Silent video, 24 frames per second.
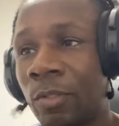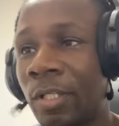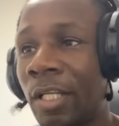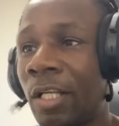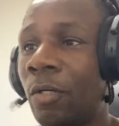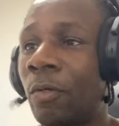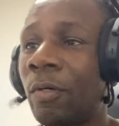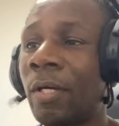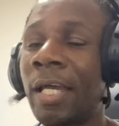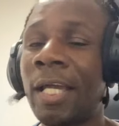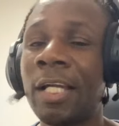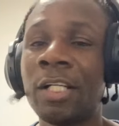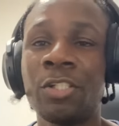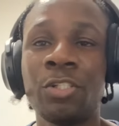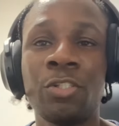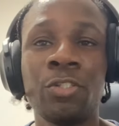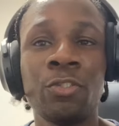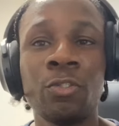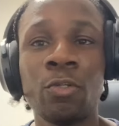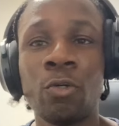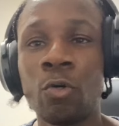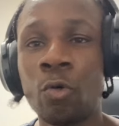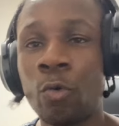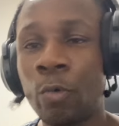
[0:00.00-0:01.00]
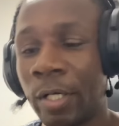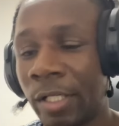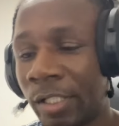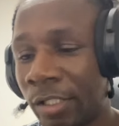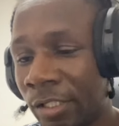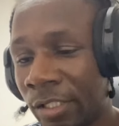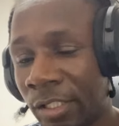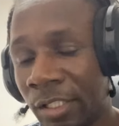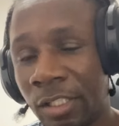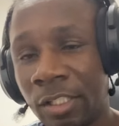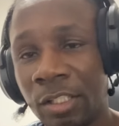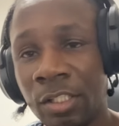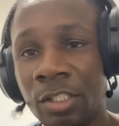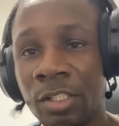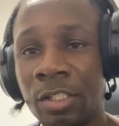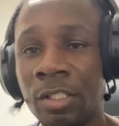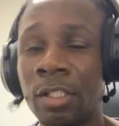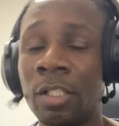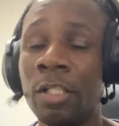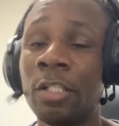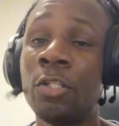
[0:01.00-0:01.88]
They don't ask you no questions.